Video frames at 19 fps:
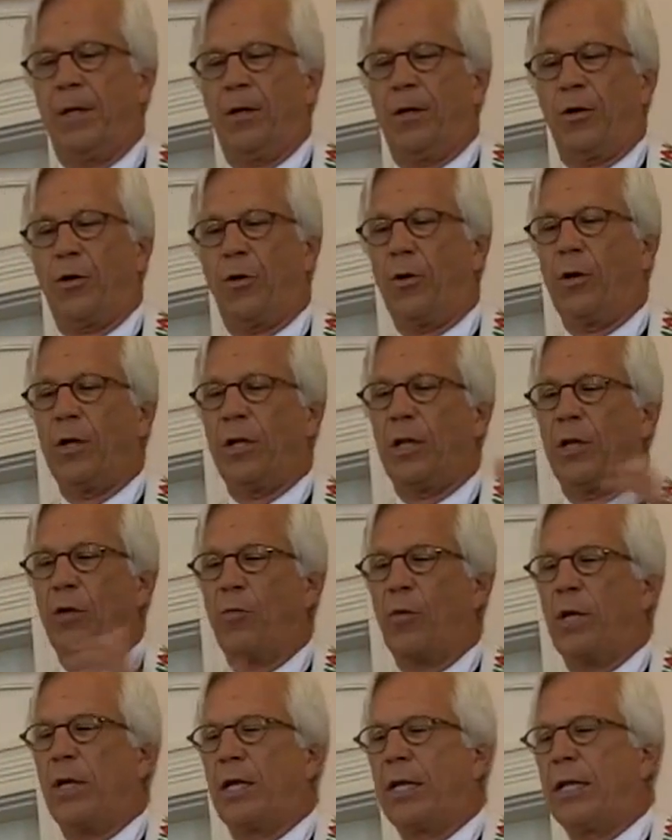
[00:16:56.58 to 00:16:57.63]
Accordingly,
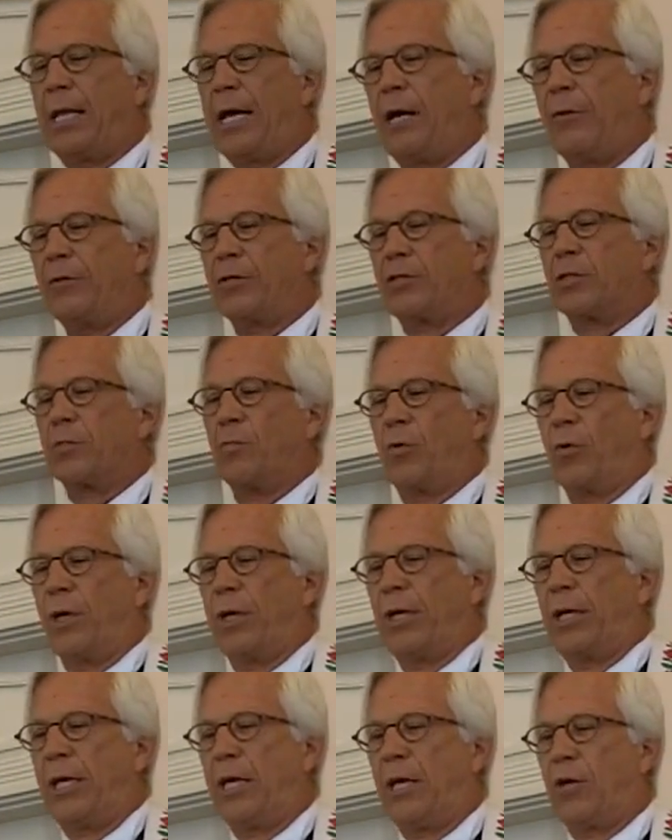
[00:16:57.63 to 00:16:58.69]
one cloudless
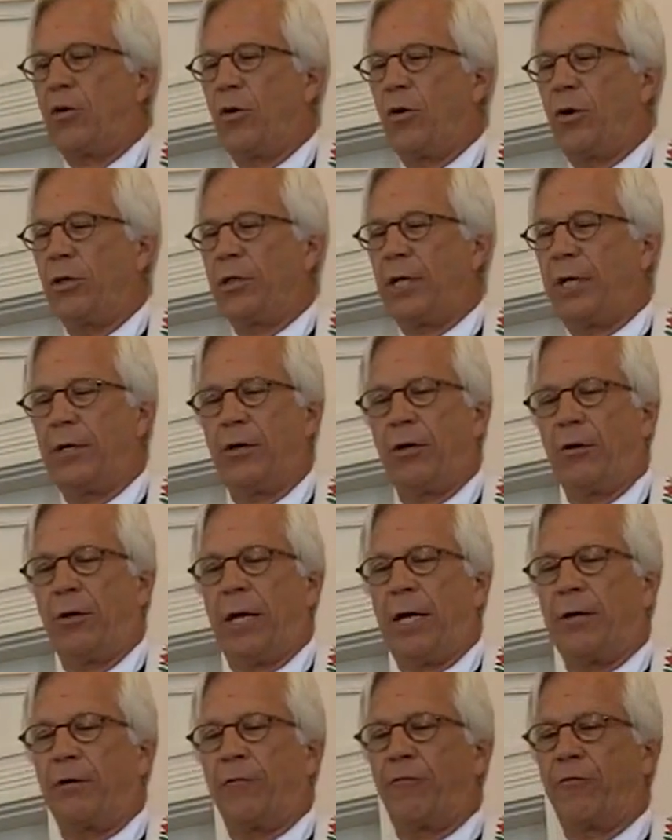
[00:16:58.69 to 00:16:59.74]
morning, he called on her
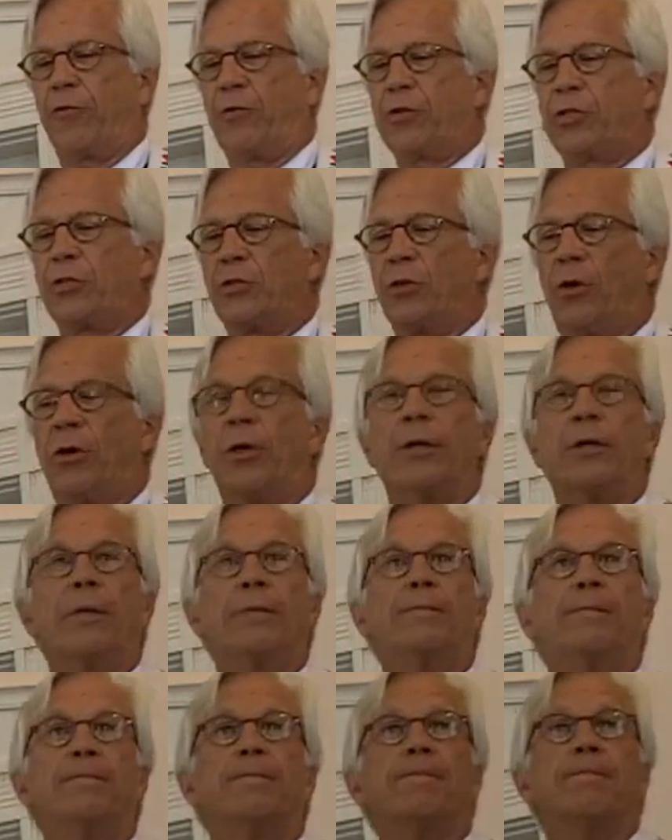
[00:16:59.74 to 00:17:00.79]
at first dawn.
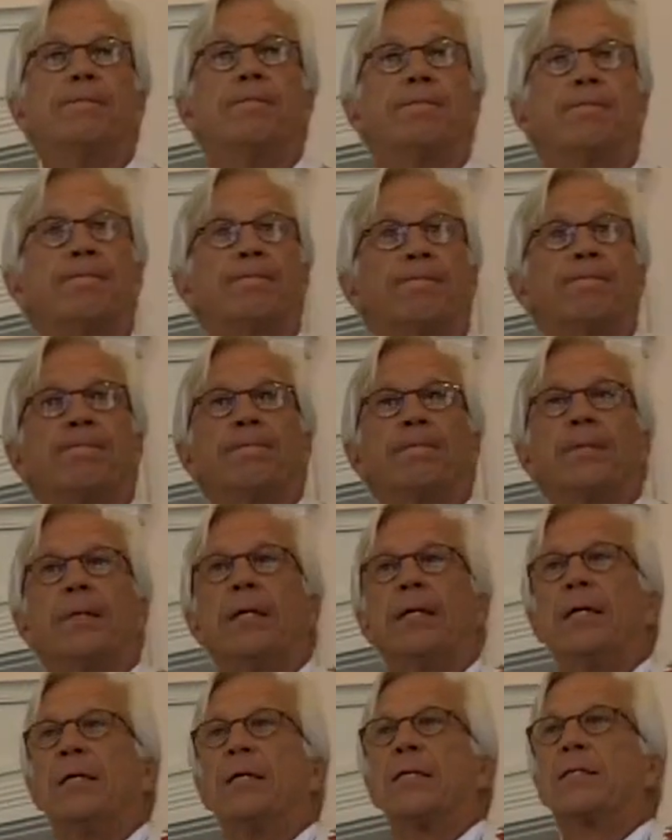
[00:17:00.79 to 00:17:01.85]

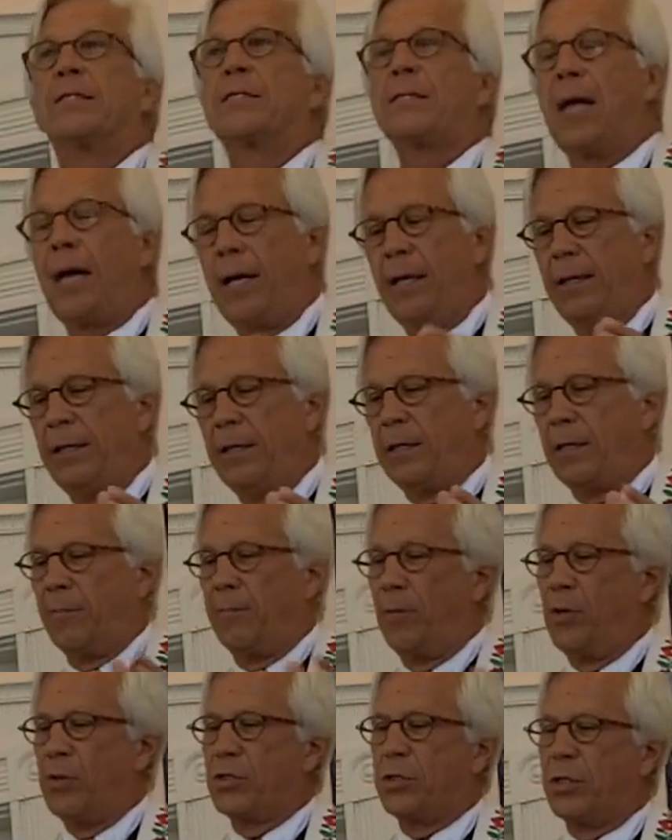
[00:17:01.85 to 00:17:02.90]
Silent and
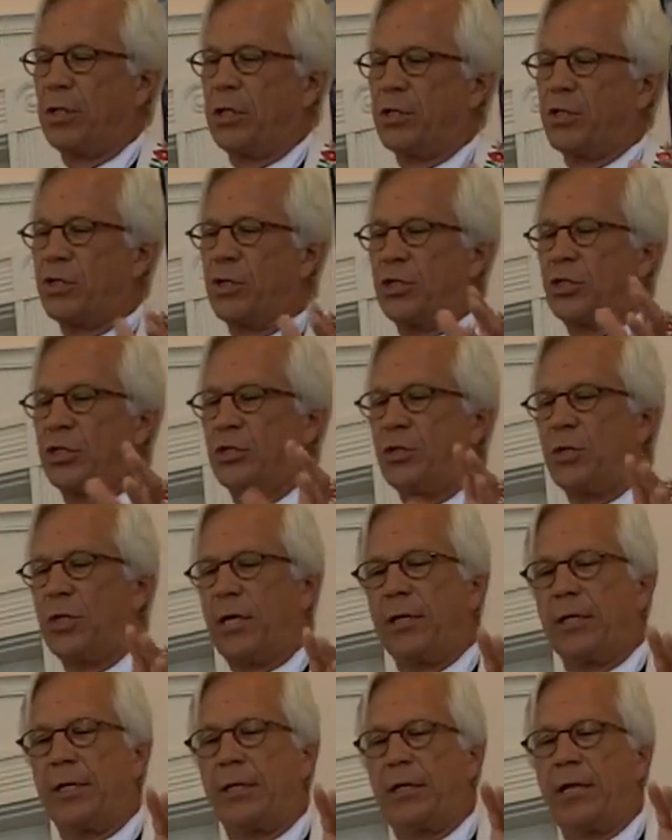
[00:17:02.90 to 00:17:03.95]
motionless, she stood
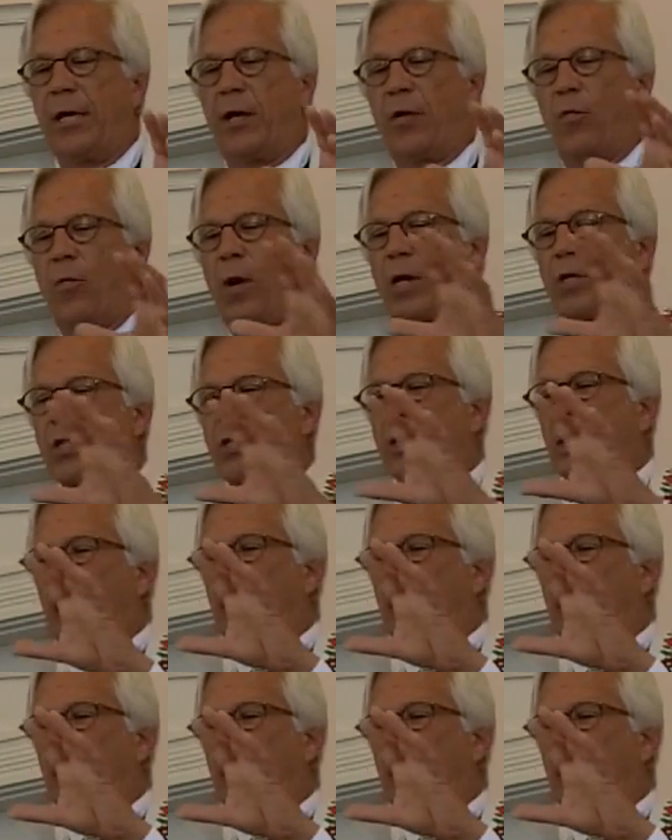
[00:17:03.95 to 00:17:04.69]
on the deck, watching